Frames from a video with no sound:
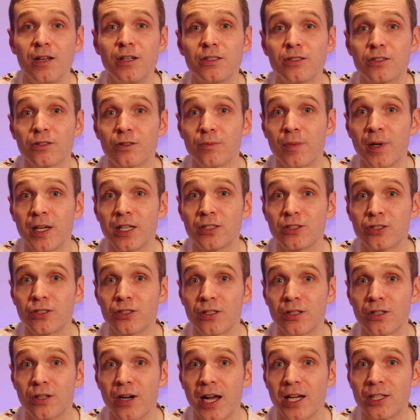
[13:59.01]
So make
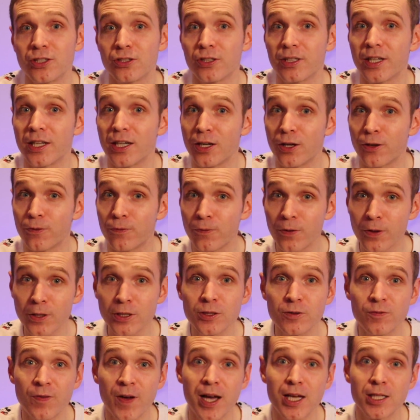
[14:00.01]
sure as you're getting your
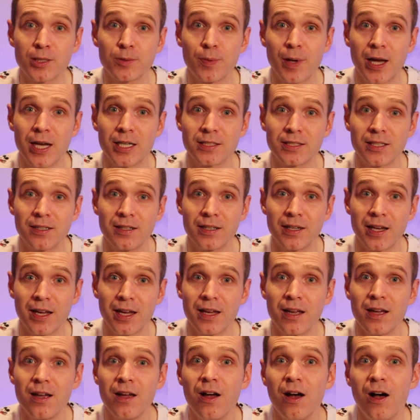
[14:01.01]
first fast pass in the
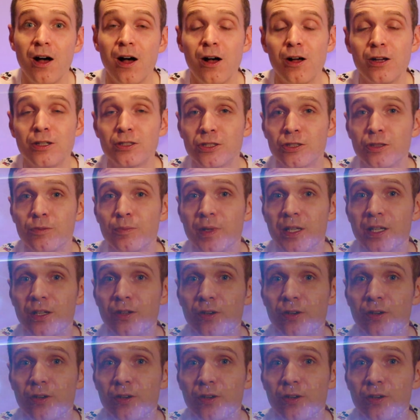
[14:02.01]
day, also be